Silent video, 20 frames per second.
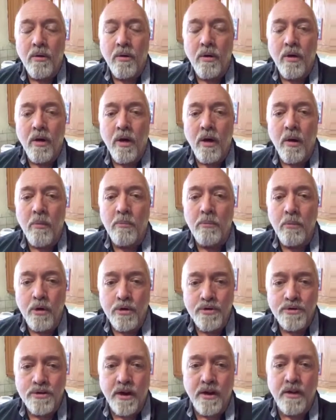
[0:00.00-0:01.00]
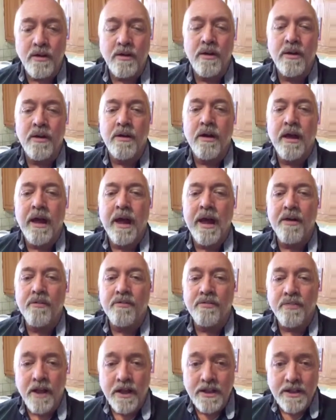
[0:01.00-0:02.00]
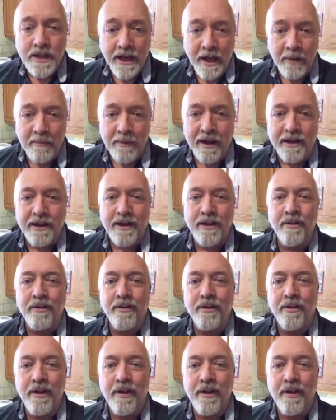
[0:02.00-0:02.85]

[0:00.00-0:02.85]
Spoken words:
MRSA and flesh-eating bacteria,